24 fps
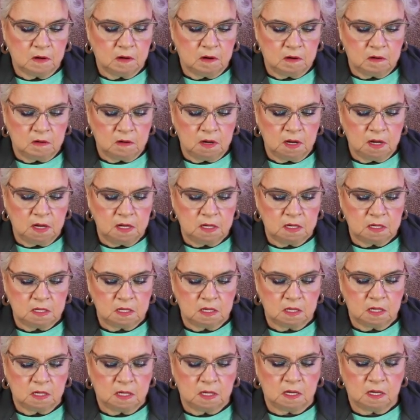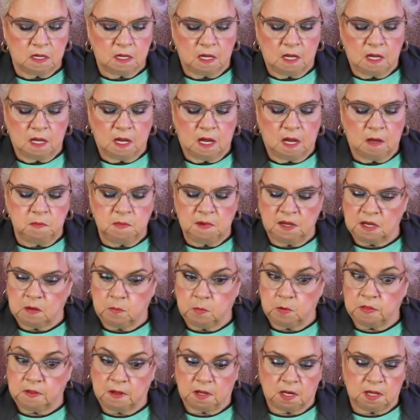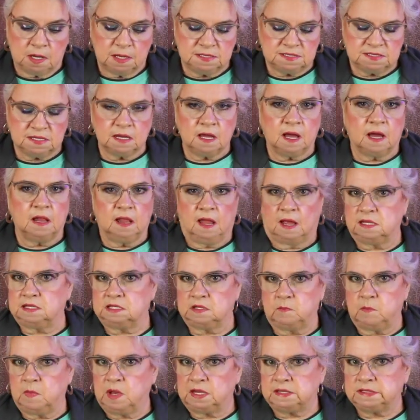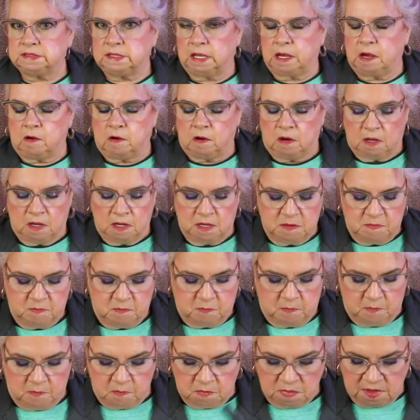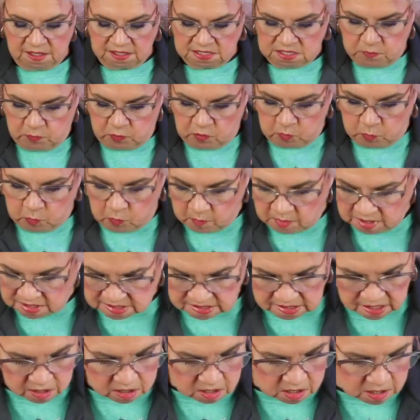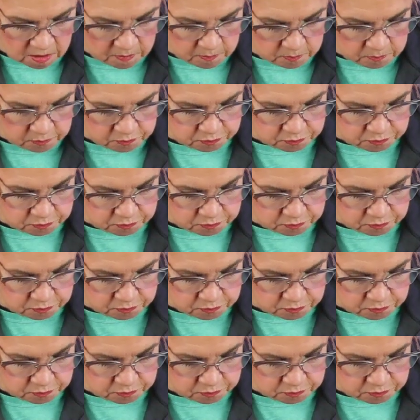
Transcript: Alright. I'm not going to put that on because I got lots of mascara on. That's a purple mascara.